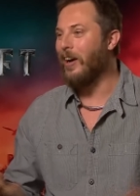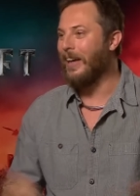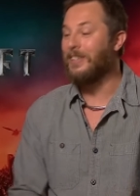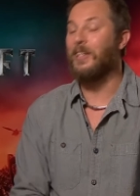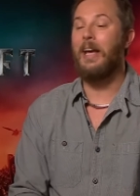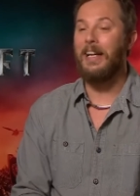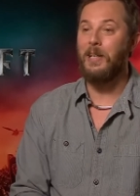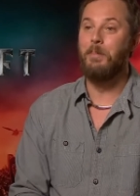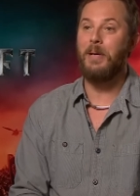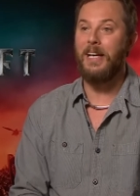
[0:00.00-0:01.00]
It's
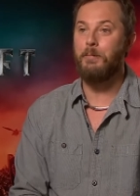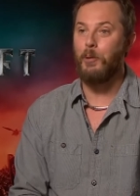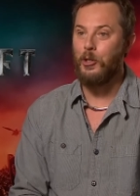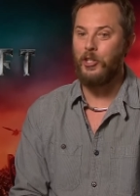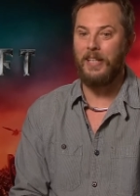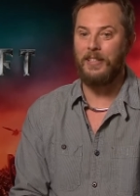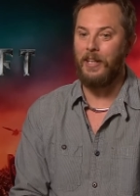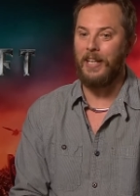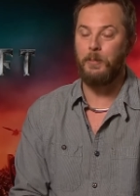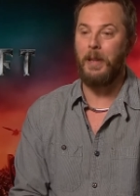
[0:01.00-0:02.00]
a big project,
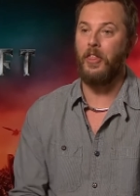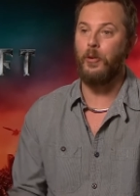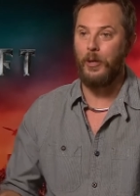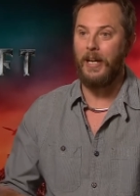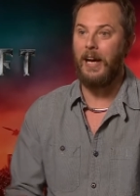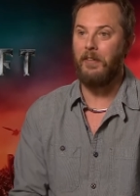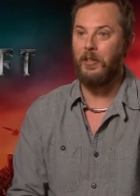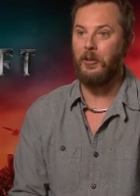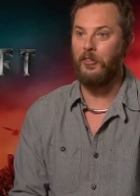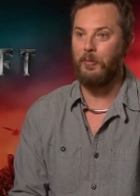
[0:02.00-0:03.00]
and I spent 3.5
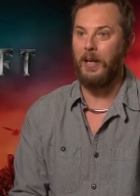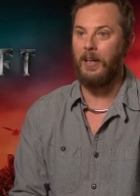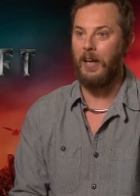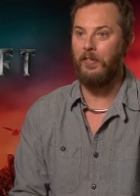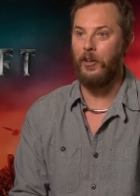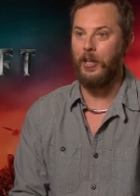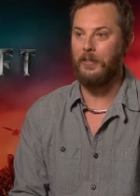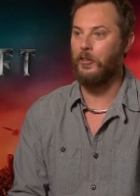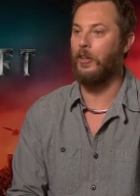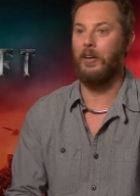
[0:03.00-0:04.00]
years of my life on
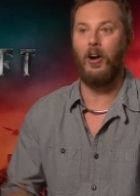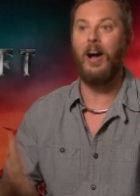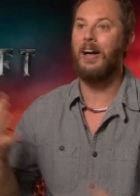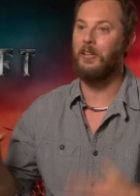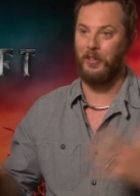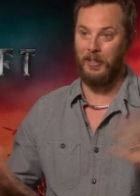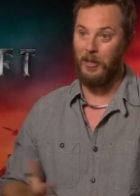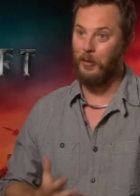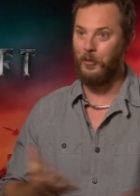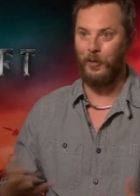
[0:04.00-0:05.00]
it. So there are highs and
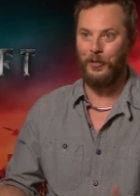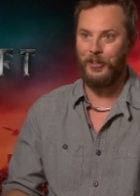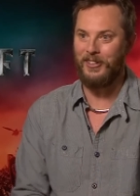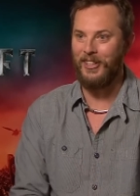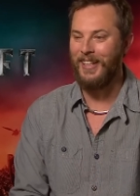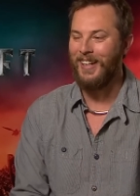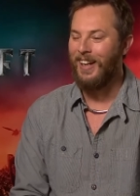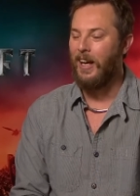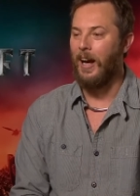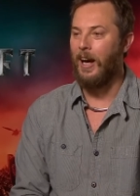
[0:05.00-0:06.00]
lows, obviously.
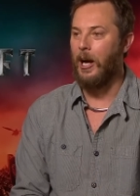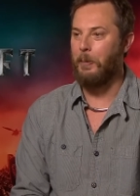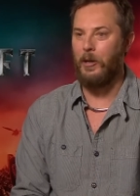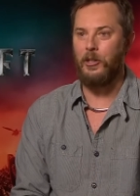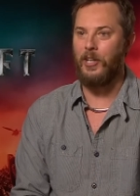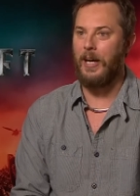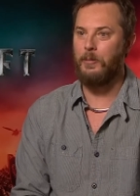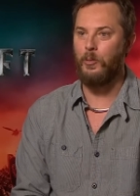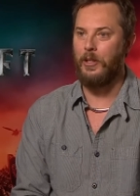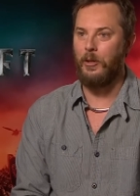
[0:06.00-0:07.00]
There are
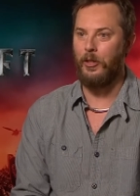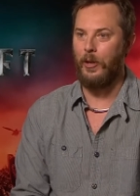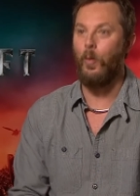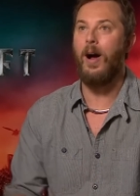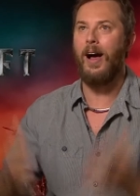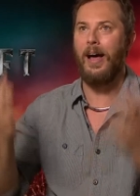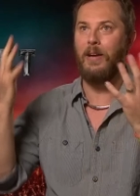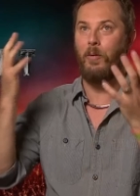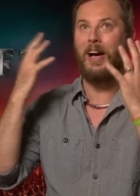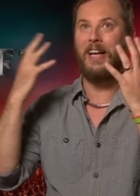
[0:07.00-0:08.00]
times when you think,
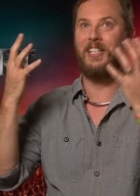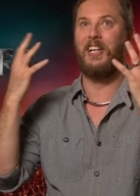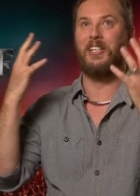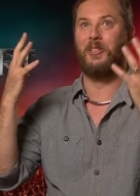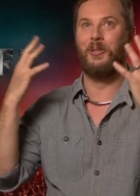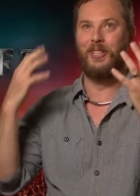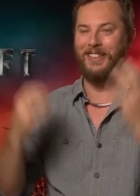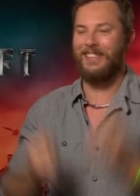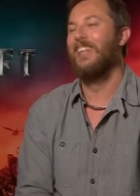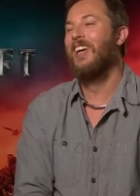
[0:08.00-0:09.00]
why did I do this?